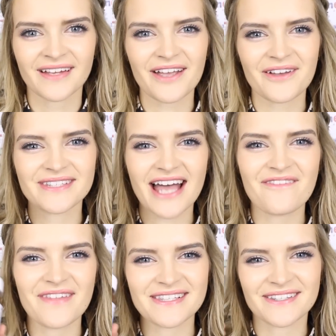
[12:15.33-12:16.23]
I also
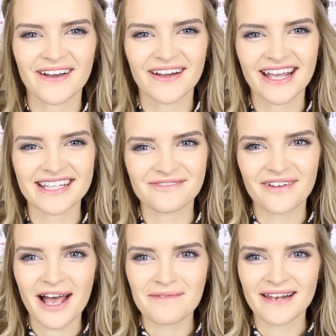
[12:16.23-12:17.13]
had this on our kitchen
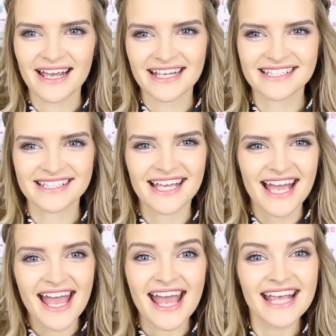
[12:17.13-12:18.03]
fireplace.
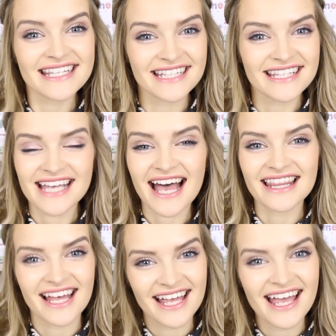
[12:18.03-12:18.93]
It's
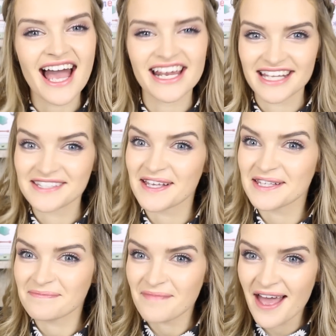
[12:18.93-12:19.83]
Nutella and it
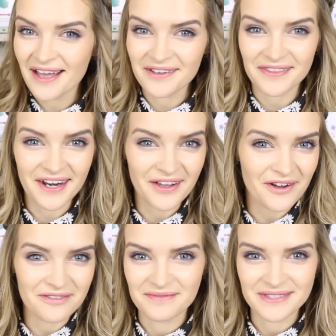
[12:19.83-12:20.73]
says Meg, that I
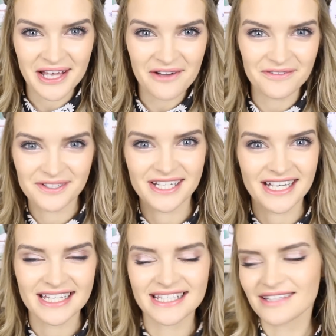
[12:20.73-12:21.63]
got from
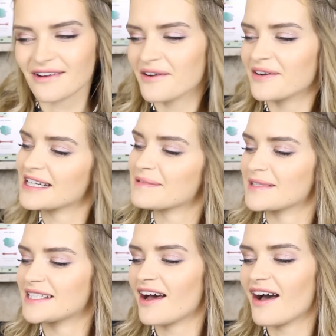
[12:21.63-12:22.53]
Selfridges around
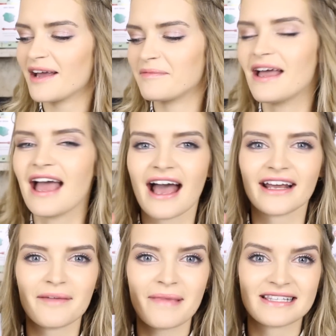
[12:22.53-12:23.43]
Christmas time,
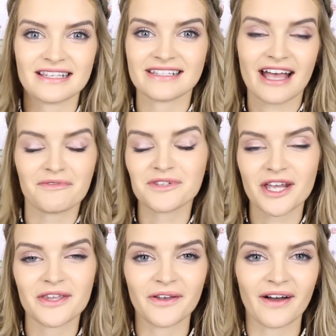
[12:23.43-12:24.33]
and I basically just haven't
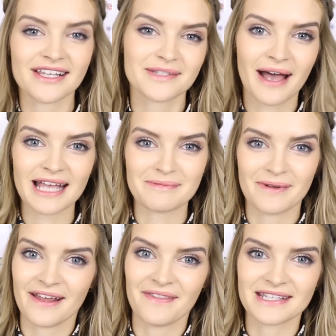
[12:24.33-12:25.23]
shown you guys, so I had to
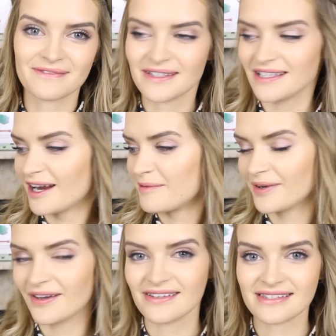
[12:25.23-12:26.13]
put it in this video
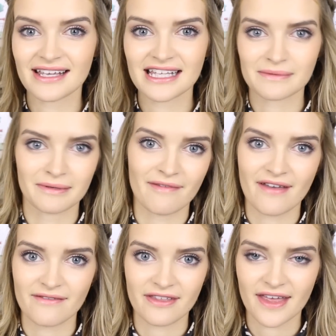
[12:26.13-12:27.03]
because it's one of my
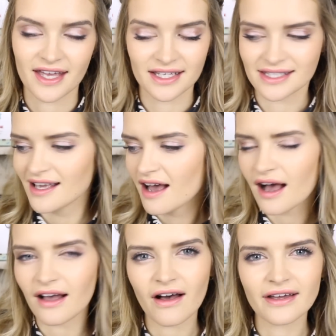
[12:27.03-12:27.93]
favourite things.
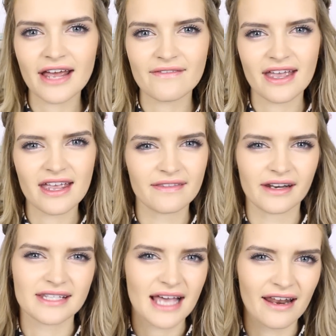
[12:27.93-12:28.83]
I can't ever eat the
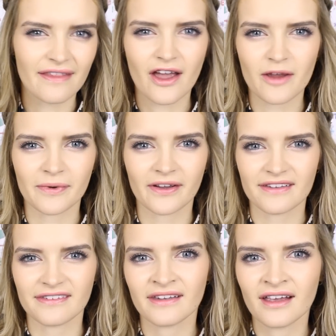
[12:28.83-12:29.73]
Nutella though
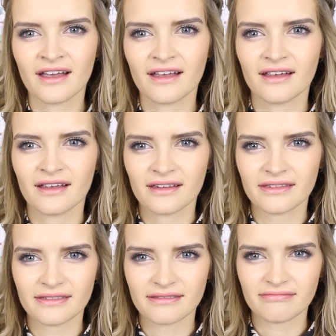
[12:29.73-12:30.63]
because
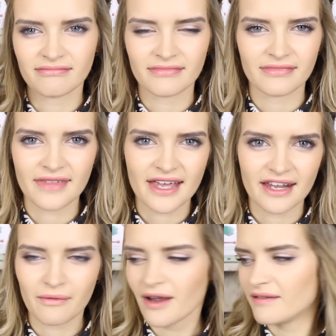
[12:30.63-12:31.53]
then
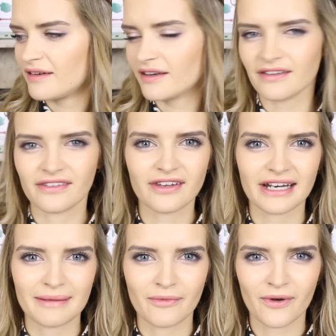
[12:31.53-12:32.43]
it won't look as good
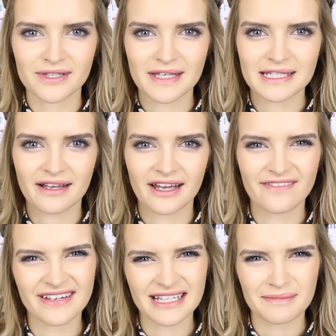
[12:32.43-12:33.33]
anymore, so it's kind
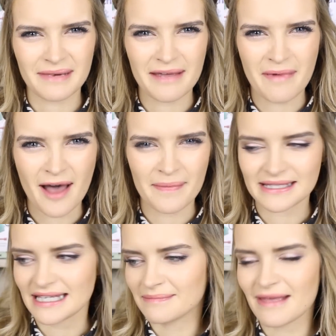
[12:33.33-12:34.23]
of for display
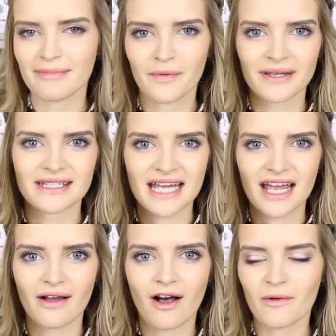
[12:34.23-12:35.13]
purposes. Maybe one day
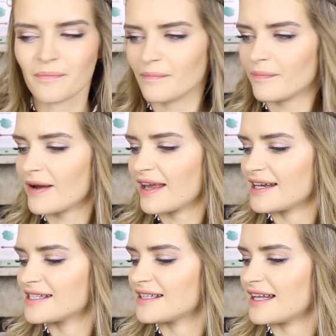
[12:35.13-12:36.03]
I'll break
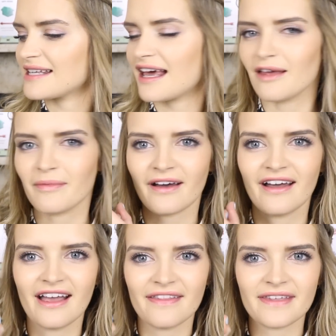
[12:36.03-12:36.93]
into the Nutella,
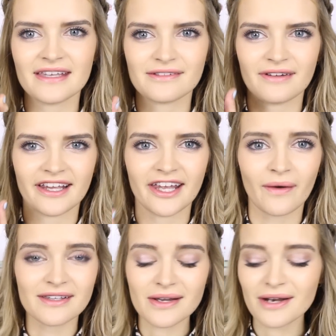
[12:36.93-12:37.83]
but these are really
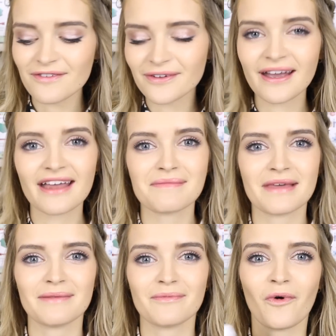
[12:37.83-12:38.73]
cute. I don't know if you can get them
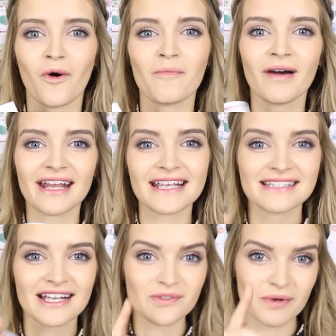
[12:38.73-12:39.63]
anymore, but it is
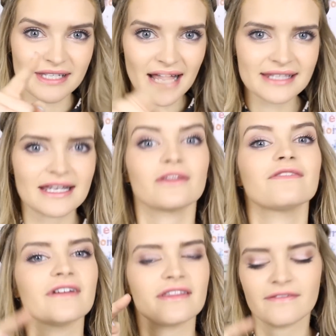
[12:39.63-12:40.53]
National Nutella Day on the
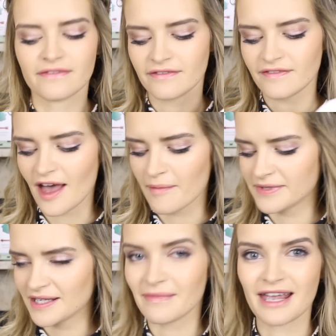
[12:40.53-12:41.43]
fifth of Feb,
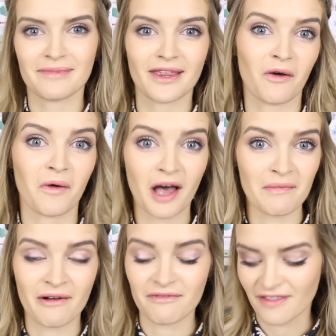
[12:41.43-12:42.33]
so maybe they'll come
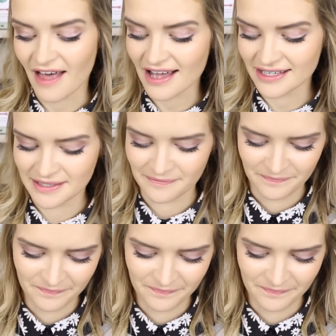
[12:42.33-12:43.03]
out for that.